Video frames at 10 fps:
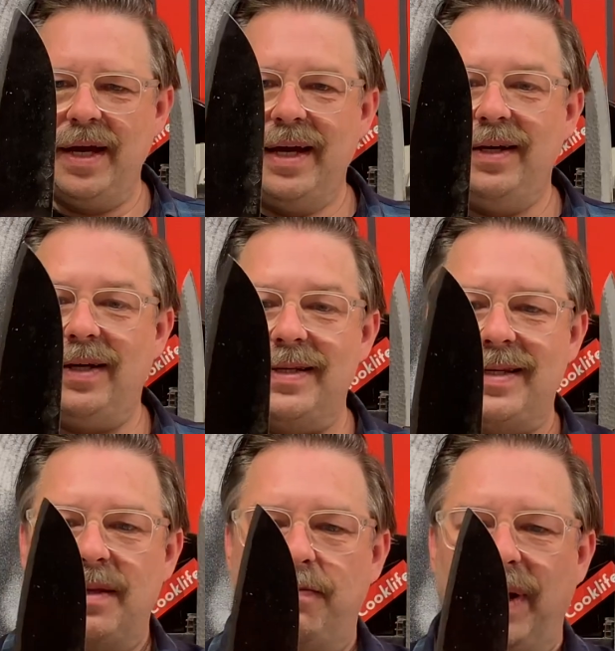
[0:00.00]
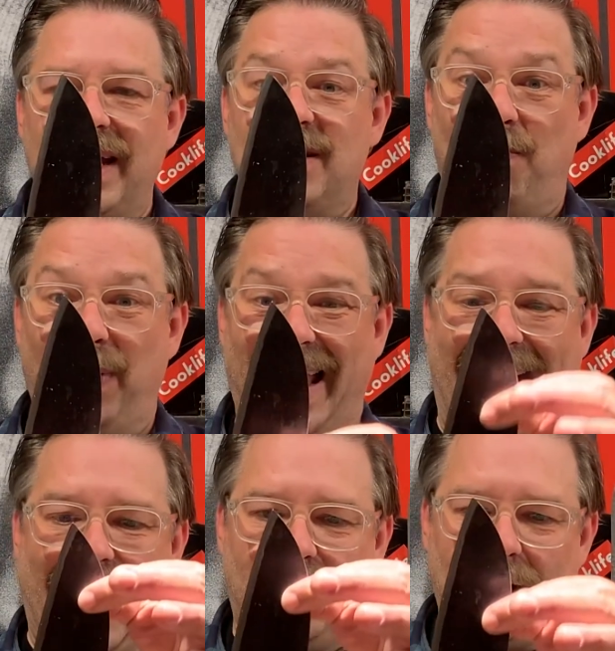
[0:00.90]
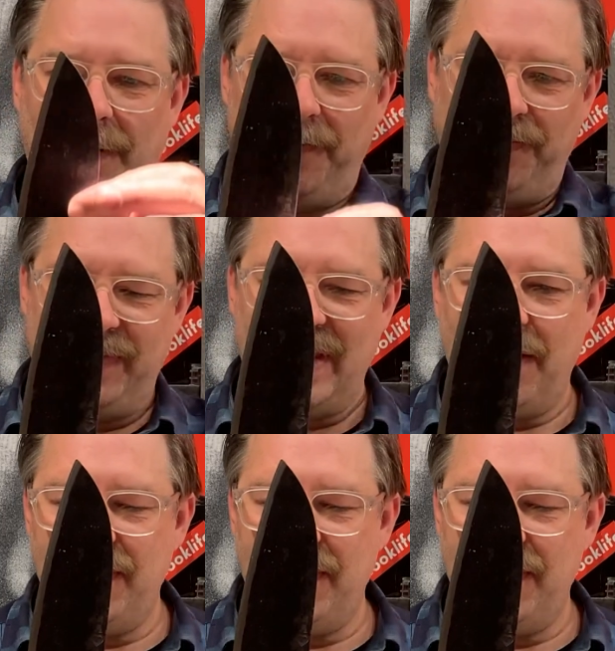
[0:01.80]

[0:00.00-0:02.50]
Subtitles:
you can see the blade is black. Now